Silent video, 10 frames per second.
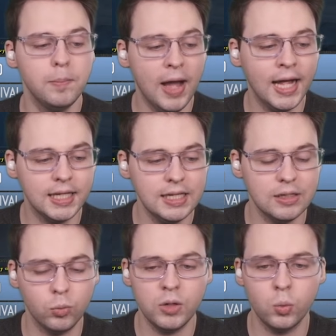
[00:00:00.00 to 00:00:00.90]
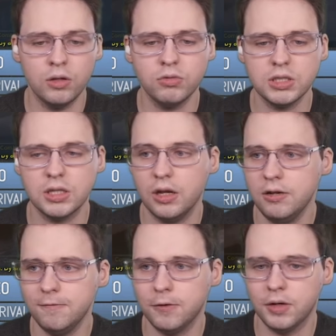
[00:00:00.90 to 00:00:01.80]
back in. We will
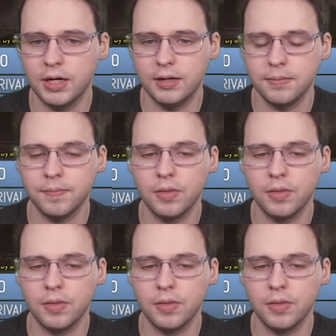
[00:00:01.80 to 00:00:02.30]
return for her.